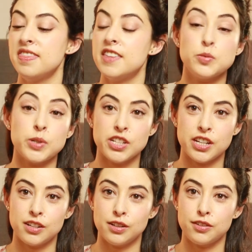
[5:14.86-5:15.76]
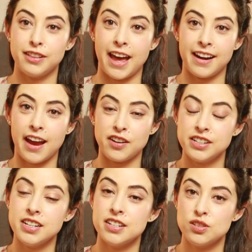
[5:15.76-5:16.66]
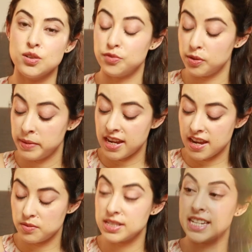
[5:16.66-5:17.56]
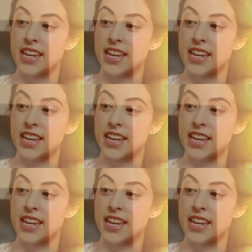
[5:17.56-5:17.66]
This particular flat iron is new for me. It was a